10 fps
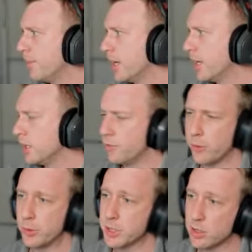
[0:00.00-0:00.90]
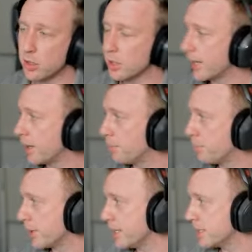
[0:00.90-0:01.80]
You've also got like
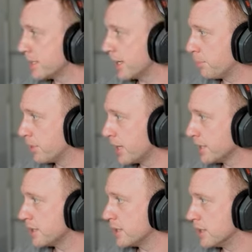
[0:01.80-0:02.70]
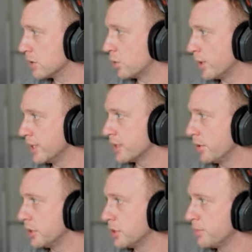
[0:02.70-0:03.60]
Blaze Kick Plus. This is always
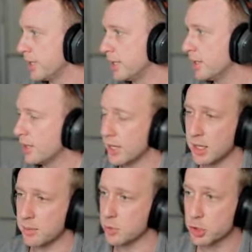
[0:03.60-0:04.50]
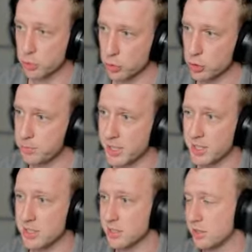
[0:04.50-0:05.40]
going to be true
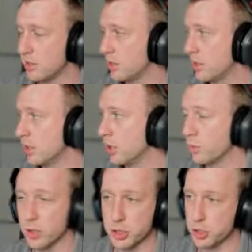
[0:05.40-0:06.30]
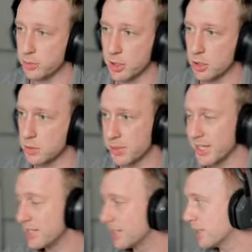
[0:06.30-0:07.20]
because, you know, we're assuming you use
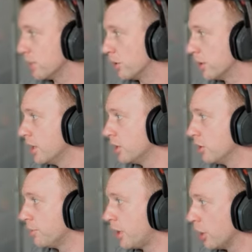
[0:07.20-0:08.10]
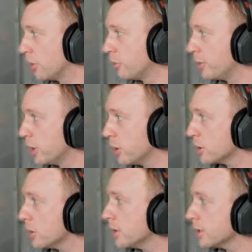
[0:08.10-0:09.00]
Blaze Kick, not Pyro Ball, but you could
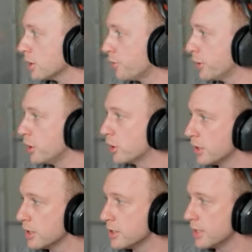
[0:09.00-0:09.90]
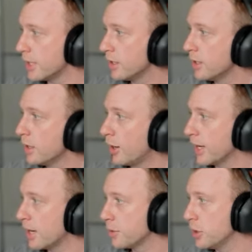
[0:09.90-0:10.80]
turn this off and you can consider,
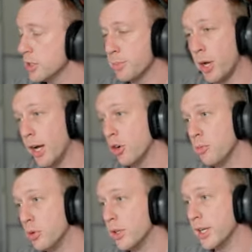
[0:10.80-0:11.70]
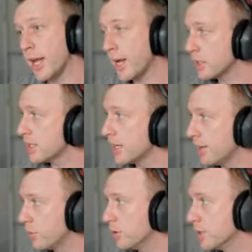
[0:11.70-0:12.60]
okay, I'm going to use Pyro Ball and how does that
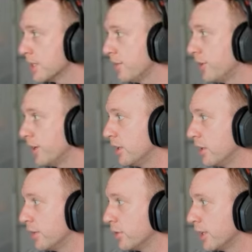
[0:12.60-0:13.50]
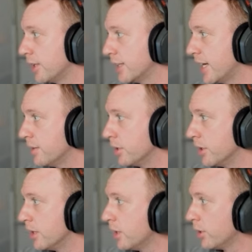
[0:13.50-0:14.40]
influence stuff and, you know, everything like that, but
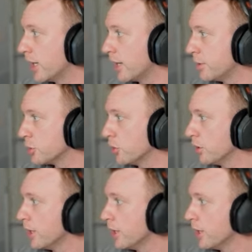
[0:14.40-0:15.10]
we're going to keep it true.